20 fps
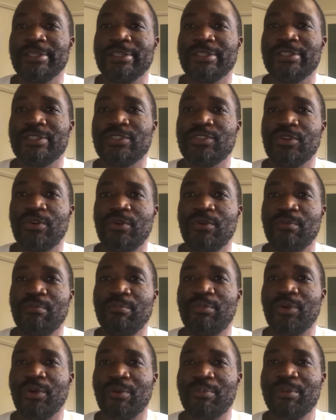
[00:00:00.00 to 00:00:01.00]
So
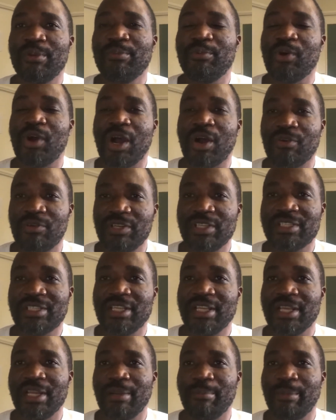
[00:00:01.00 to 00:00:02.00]
broke people are always
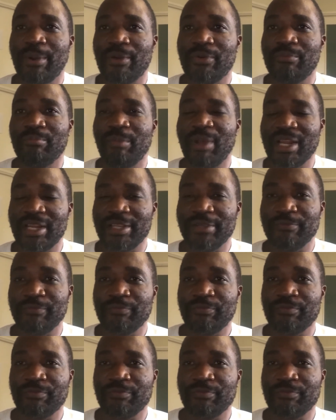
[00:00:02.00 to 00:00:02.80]
thinking about money.